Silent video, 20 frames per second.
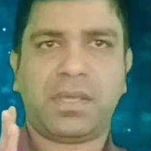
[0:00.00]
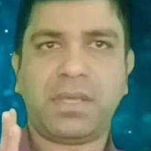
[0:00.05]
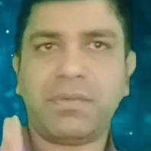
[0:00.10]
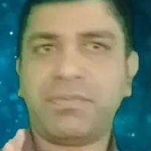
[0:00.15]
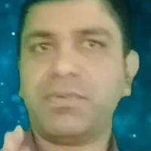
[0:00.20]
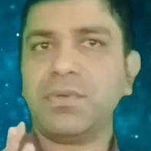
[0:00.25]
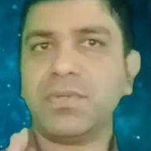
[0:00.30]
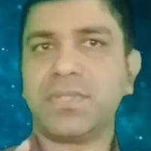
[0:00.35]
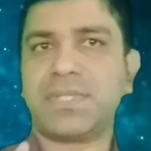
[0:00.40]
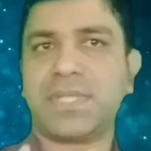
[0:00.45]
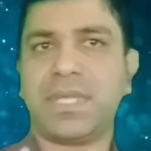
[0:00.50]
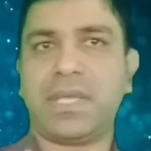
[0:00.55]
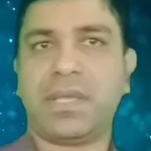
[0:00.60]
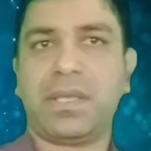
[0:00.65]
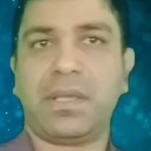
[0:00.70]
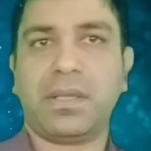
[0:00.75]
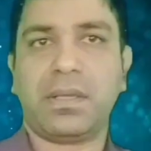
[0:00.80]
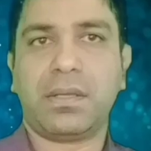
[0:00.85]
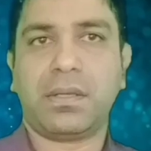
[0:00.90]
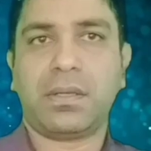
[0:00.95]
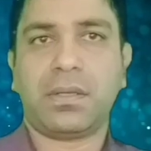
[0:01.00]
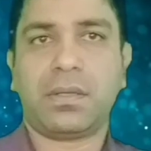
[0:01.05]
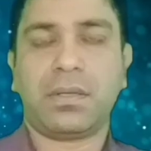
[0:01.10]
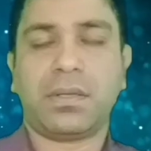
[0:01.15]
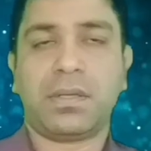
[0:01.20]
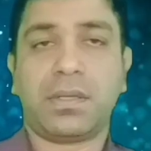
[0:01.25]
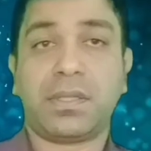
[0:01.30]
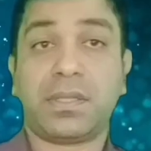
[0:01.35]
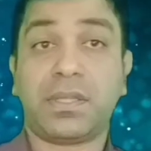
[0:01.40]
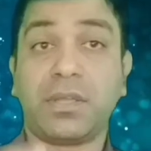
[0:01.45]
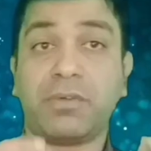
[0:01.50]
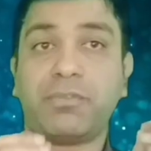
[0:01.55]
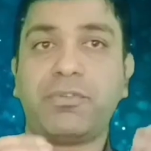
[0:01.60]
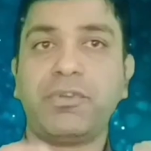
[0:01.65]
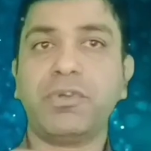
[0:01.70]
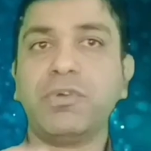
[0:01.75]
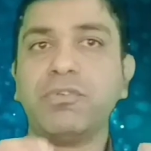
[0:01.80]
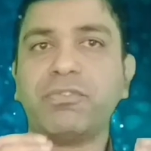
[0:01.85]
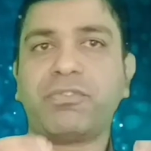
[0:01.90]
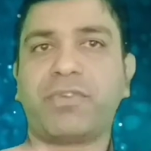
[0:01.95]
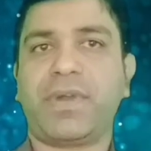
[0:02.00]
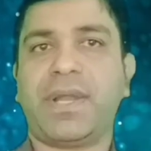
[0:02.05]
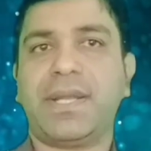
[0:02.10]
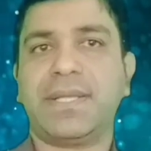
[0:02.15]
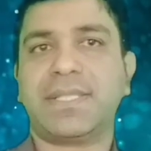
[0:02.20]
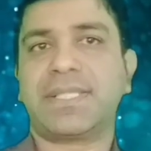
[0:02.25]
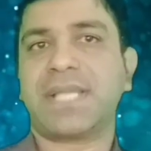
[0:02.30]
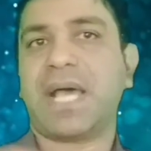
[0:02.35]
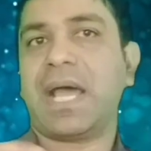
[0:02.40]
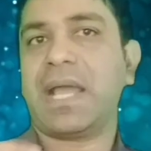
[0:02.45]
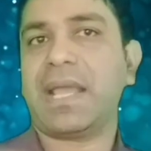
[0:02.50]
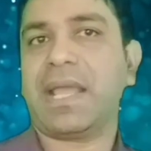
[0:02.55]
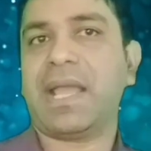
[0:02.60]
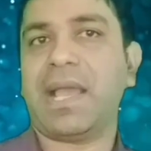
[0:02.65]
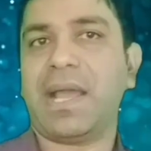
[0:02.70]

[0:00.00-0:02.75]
If you say, "The few friends I